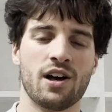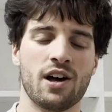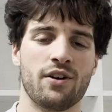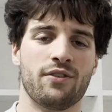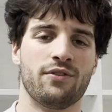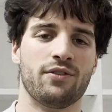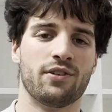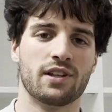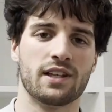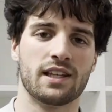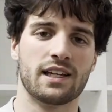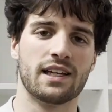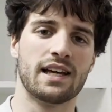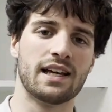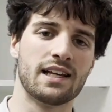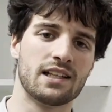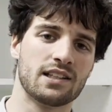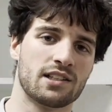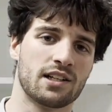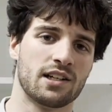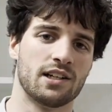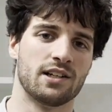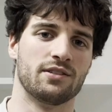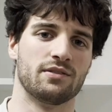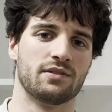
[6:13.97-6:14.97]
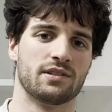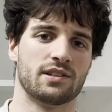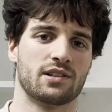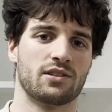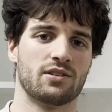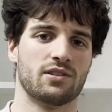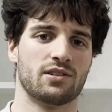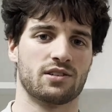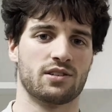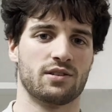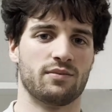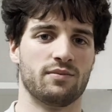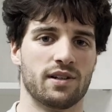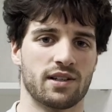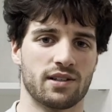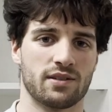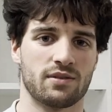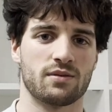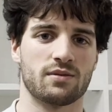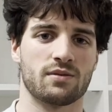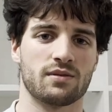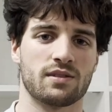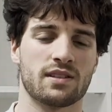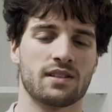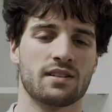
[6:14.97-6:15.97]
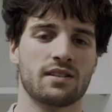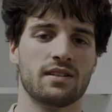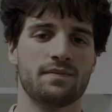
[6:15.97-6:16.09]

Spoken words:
for the internal intercostal muscles.